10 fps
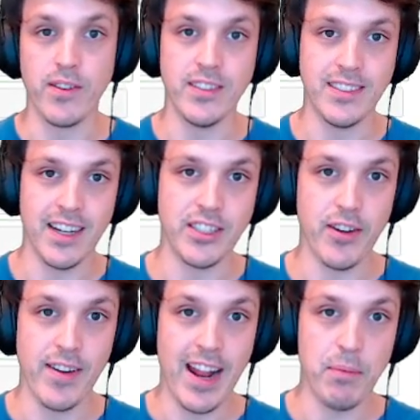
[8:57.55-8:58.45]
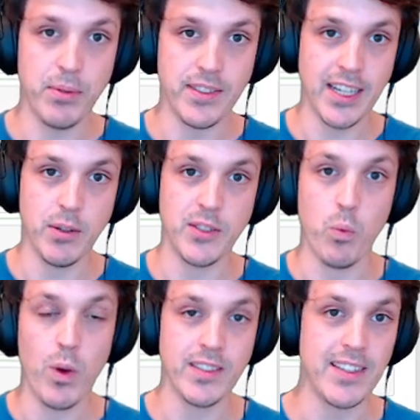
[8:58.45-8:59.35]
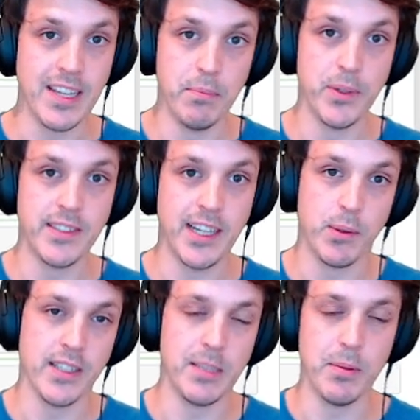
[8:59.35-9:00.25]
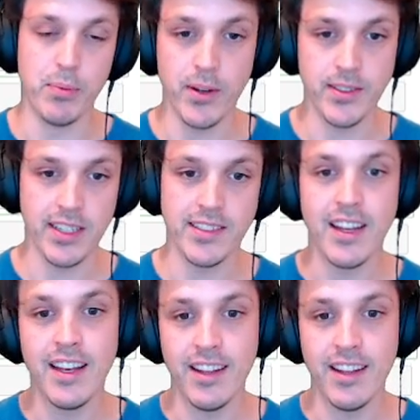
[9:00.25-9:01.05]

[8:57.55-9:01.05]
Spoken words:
to start generating an output sequence once the input sequence has been processed,